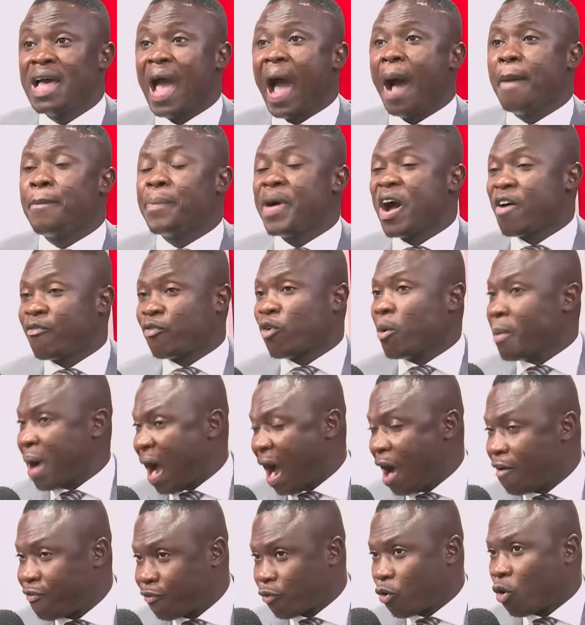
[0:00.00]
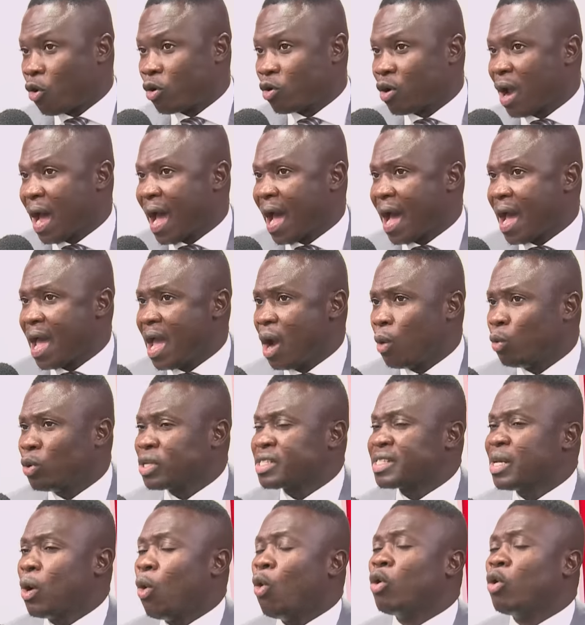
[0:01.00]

Apart from Afcon na, e was say